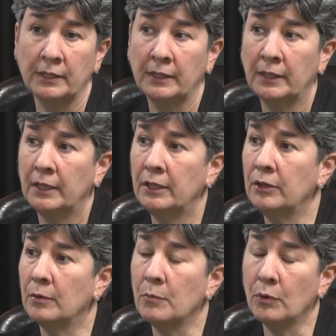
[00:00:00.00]
Mm-hmm.
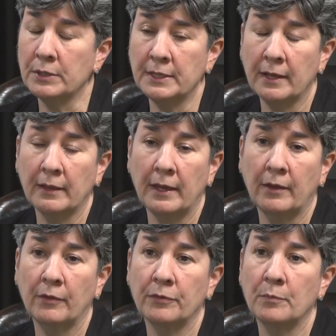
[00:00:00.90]
You know, more
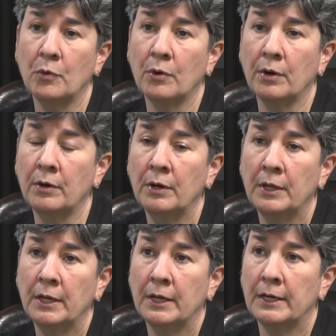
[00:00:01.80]
telehealth, more
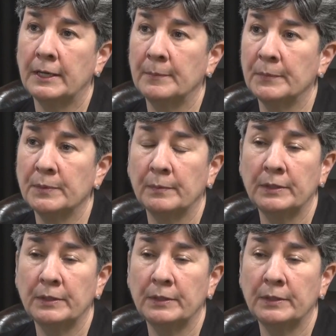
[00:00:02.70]
um,